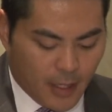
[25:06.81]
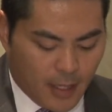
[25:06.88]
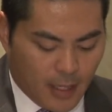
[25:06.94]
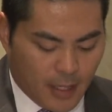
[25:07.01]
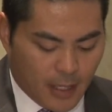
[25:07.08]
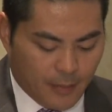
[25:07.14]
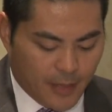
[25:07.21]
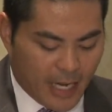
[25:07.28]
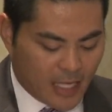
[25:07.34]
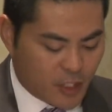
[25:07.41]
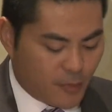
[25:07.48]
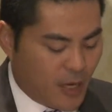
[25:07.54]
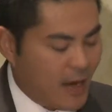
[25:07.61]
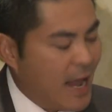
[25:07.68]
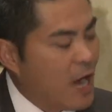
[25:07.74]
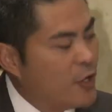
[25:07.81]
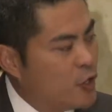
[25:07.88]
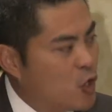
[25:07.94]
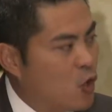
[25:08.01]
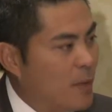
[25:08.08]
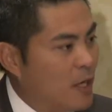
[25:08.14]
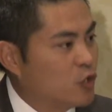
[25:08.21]
And asks about how you
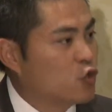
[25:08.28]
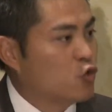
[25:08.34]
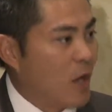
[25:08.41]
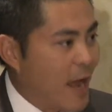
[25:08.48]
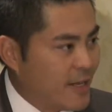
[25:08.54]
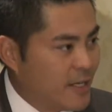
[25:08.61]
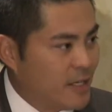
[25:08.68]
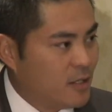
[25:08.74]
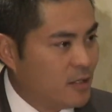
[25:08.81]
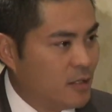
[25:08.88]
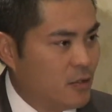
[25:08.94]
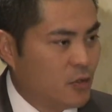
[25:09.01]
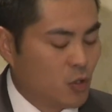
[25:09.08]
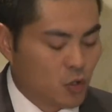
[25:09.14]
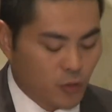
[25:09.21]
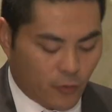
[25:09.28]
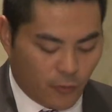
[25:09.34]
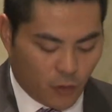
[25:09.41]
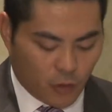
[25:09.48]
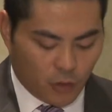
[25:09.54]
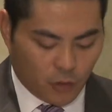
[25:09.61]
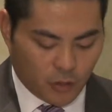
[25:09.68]
go about tracking those
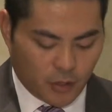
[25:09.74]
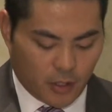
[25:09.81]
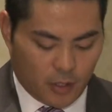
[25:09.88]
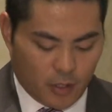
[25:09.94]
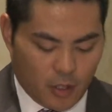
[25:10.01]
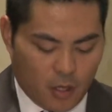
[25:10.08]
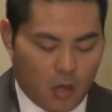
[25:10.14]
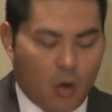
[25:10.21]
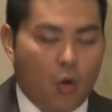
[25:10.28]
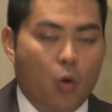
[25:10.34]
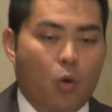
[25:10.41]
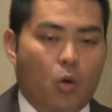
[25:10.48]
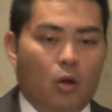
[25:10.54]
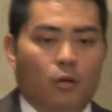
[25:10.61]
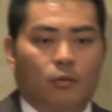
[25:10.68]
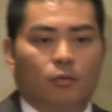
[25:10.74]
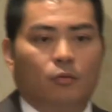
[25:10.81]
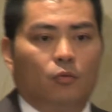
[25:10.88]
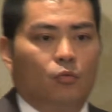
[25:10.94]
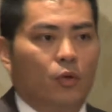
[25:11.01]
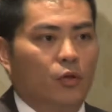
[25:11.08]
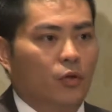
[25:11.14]
referrals, or
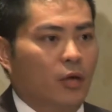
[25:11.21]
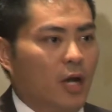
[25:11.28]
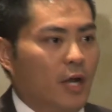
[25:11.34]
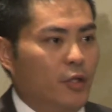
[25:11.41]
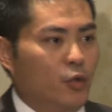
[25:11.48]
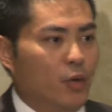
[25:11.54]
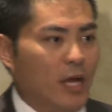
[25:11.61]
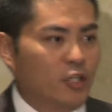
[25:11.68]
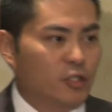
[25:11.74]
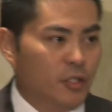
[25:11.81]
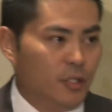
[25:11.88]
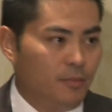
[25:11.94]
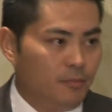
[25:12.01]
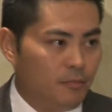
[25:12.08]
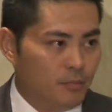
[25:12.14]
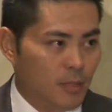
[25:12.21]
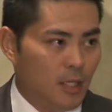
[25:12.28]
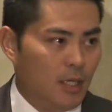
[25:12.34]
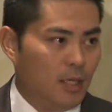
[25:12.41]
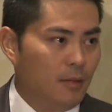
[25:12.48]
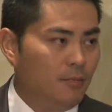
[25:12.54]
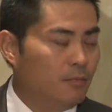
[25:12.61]
whether or not you actually
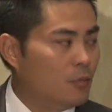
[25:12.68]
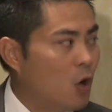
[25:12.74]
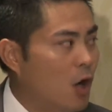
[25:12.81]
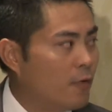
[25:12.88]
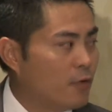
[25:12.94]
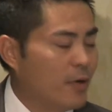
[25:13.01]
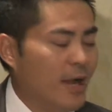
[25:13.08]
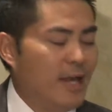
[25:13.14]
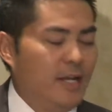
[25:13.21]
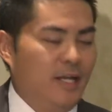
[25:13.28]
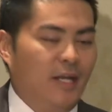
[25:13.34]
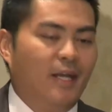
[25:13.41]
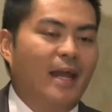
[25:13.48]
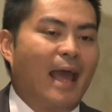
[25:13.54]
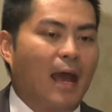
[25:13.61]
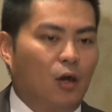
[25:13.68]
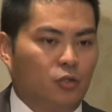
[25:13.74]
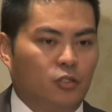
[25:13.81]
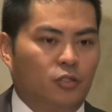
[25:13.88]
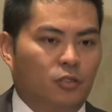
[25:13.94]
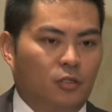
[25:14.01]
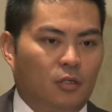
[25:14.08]
offer any
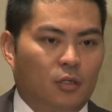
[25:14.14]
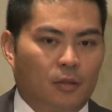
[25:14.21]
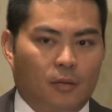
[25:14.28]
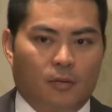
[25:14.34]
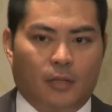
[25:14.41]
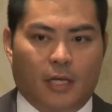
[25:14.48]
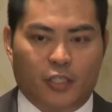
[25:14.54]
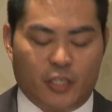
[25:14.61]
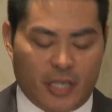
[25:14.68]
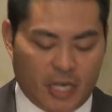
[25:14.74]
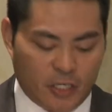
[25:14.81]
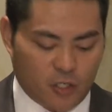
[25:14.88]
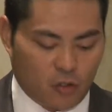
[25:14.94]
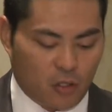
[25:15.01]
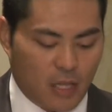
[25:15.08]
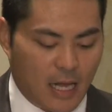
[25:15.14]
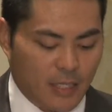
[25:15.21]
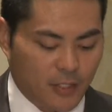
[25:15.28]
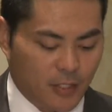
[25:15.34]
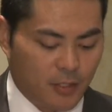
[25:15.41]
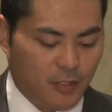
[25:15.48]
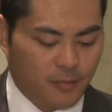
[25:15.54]
in-house educational
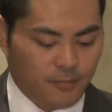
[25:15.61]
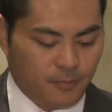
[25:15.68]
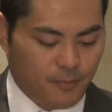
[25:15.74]
classes.